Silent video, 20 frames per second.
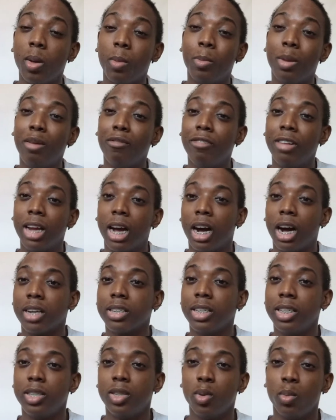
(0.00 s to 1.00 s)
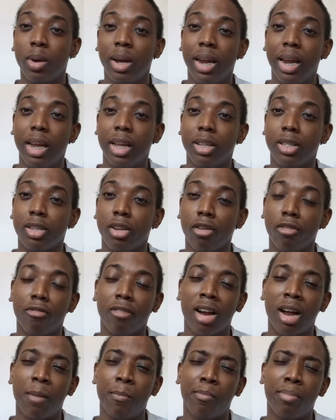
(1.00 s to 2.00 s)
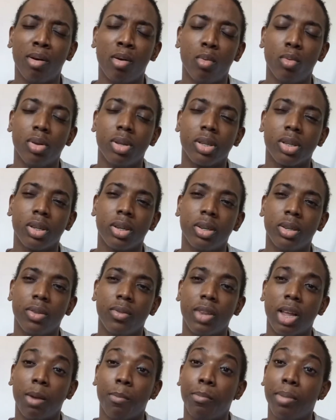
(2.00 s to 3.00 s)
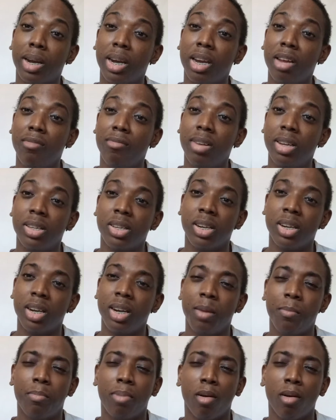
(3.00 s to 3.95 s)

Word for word: will be reacting to an Instagram post that Billy recently